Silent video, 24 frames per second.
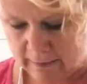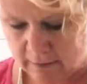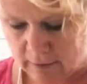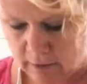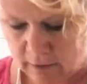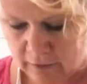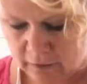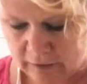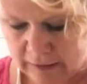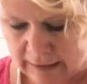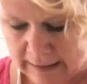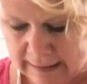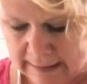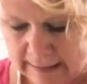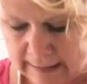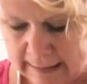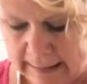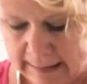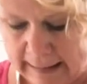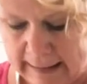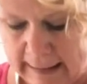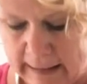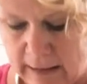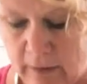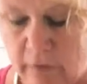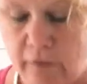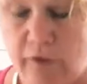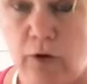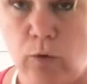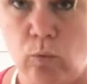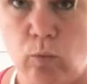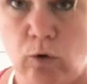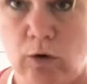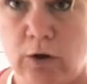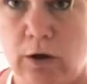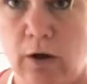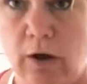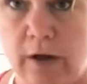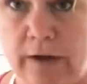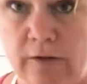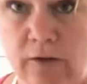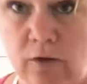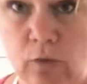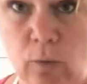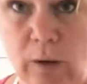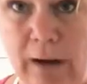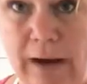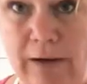after handling it. If you would like
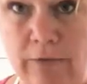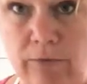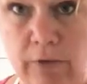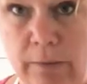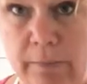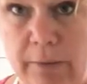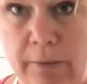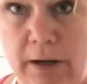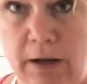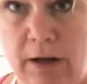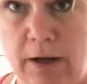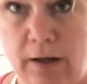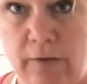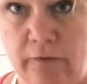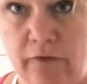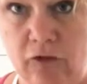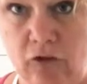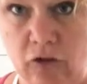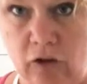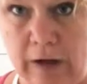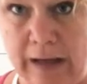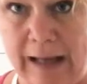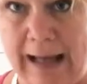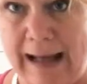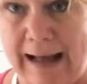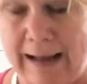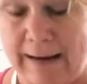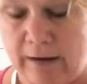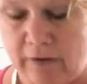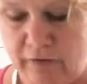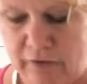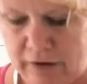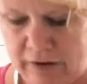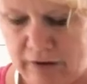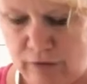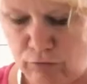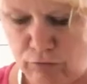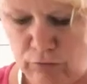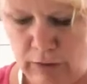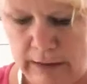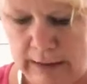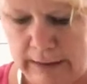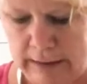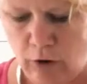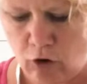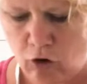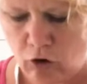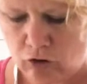to wear rubber gloves, you can if it's a
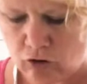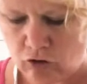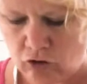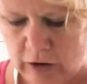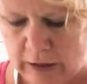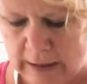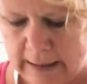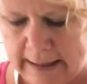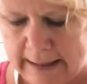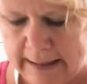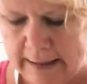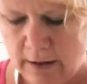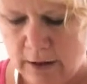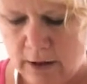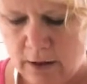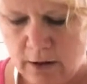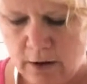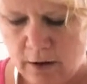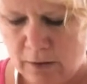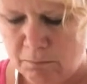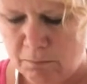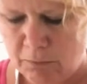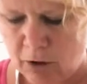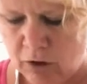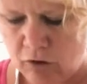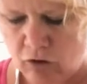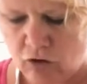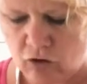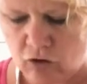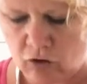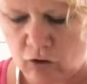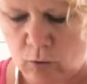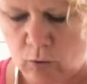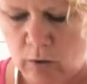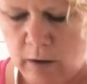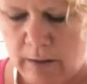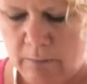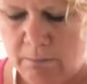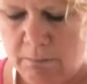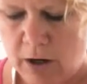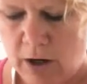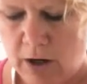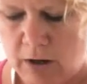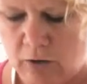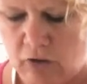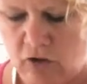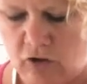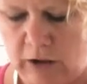really hot chilli. Mine's just quite a
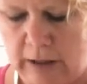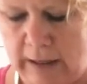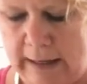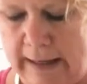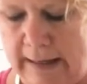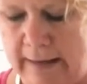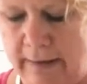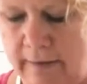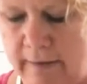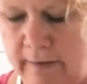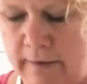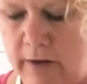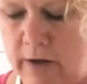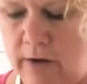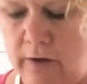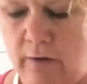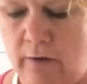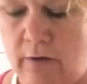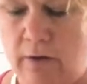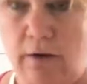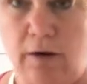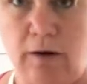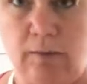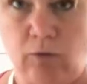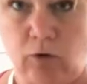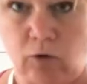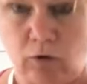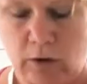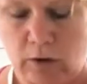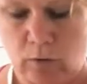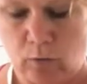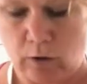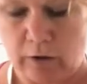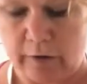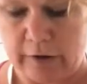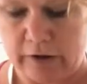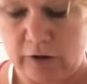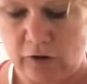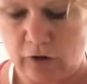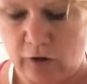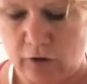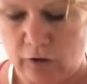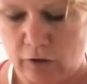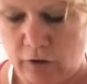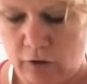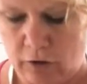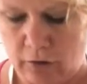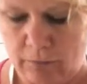mild chilli, so I'm not going to worry
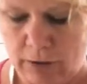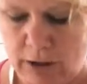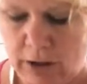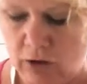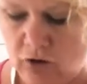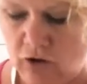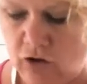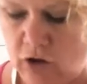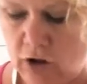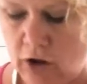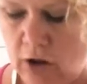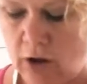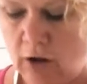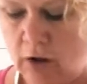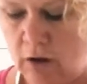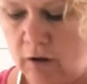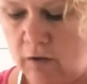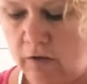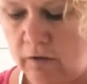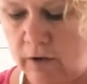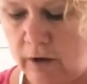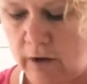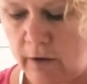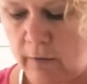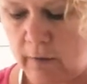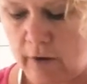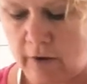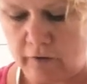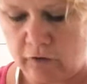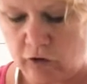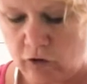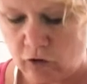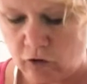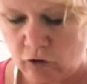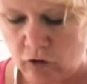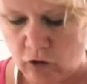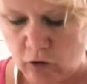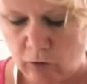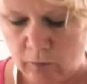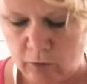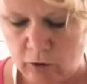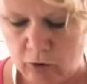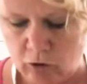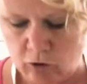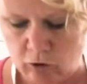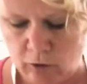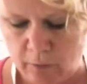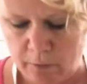too much. So I've just chopped
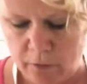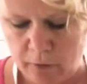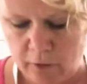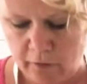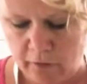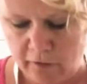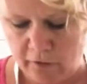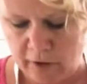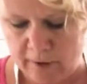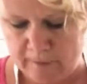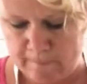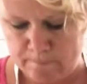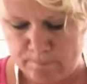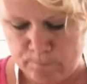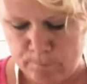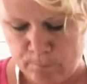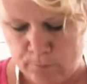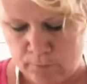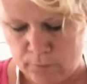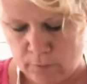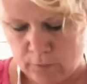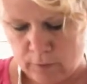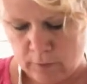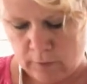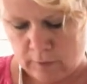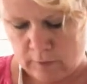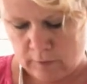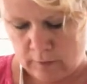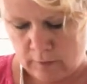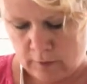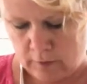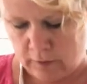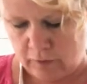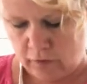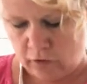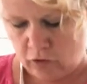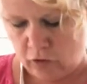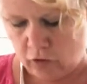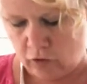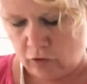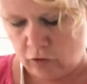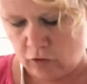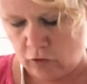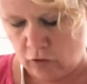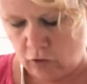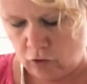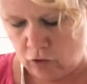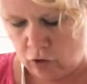the top off. I've
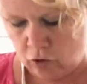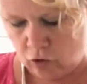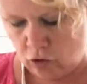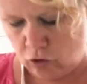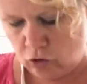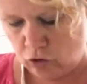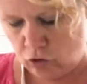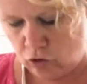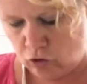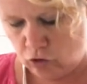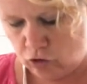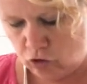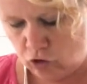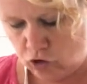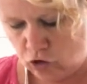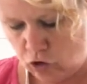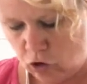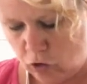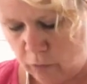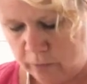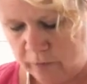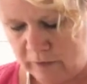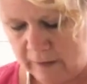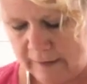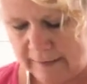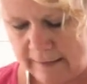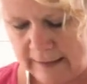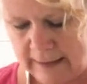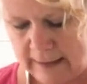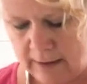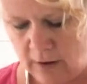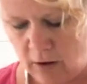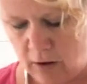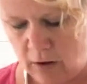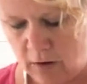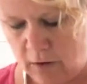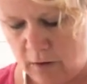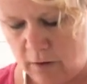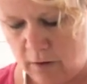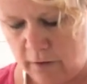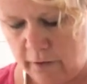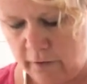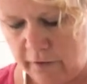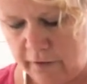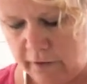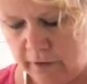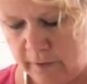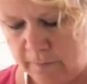just chopped it in
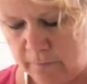half.